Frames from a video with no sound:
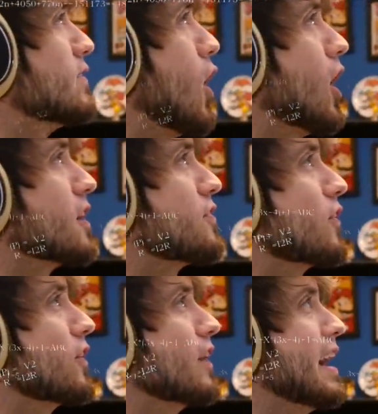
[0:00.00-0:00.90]
of
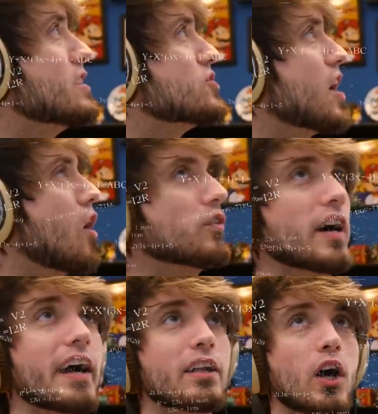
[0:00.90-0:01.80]
Arthur and Zelda
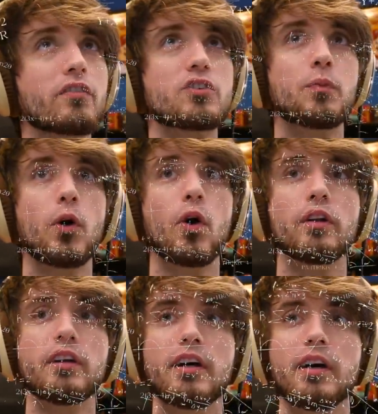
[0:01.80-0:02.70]
and Harvest Moon.